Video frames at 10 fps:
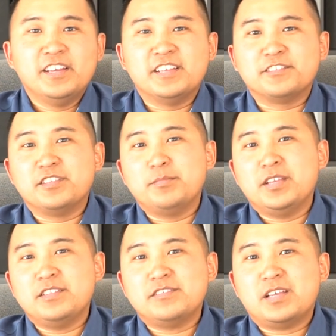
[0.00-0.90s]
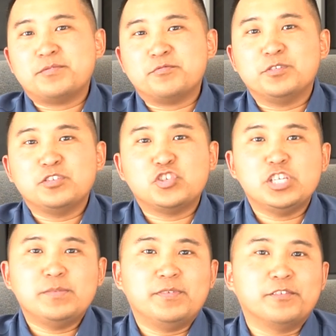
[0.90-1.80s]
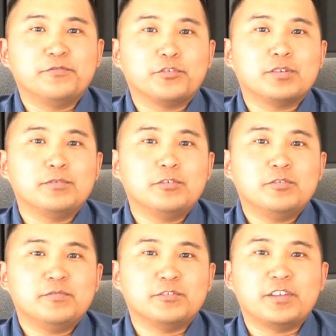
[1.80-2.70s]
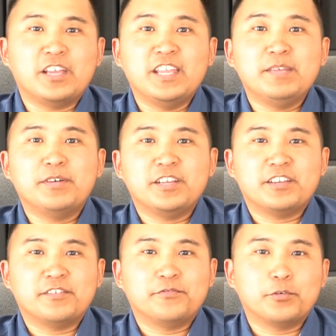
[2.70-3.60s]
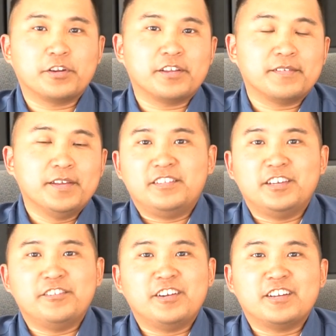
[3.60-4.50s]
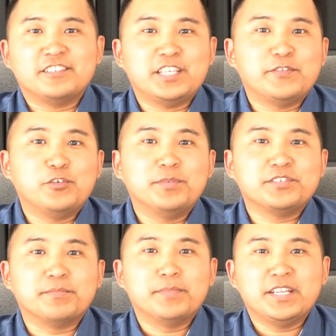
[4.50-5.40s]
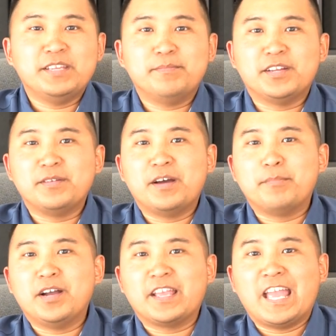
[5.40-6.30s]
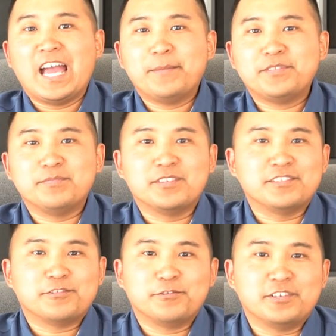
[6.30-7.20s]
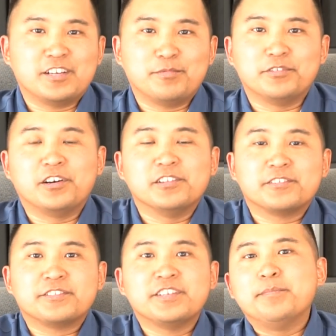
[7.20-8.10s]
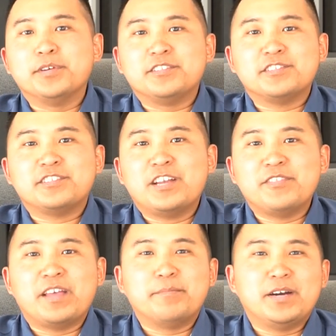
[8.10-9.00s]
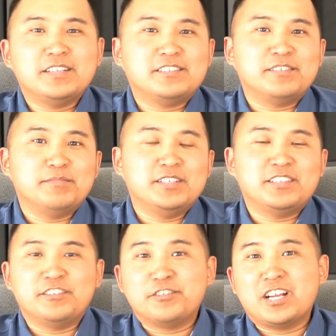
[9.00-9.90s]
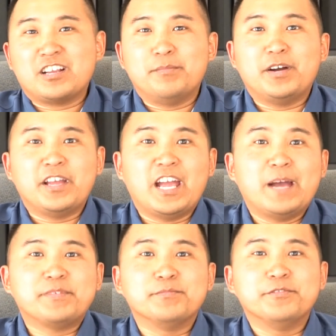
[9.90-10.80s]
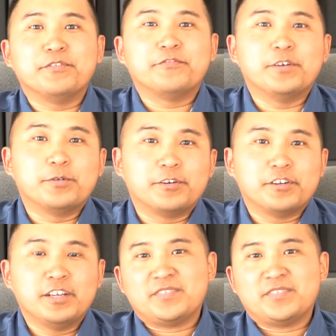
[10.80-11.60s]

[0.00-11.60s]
And so they make these apps really cheap and affordable so that anybody can afford it. Now you're not gonna save a whole bunch of money by not buying apps because they're only a couple dollars, but just having that mindset means that you're not gonna buy apps moving forward.